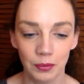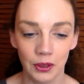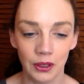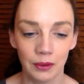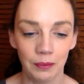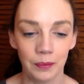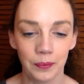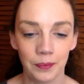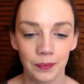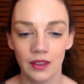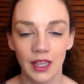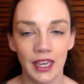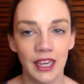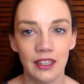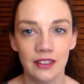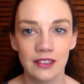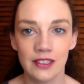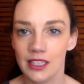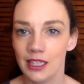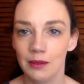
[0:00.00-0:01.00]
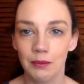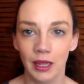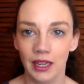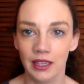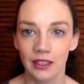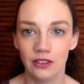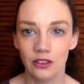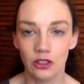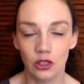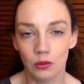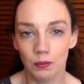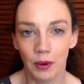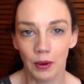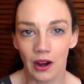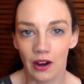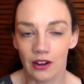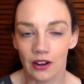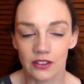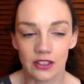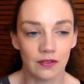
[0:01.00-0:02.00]
but they seem like two
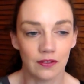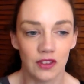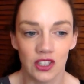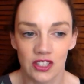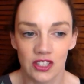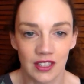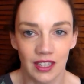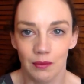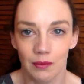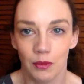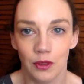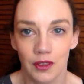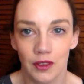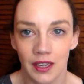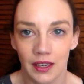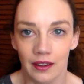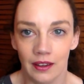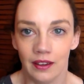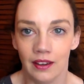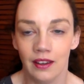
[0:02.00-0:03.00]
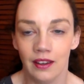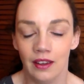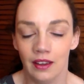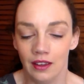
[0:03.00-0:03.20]
parts of the same thing.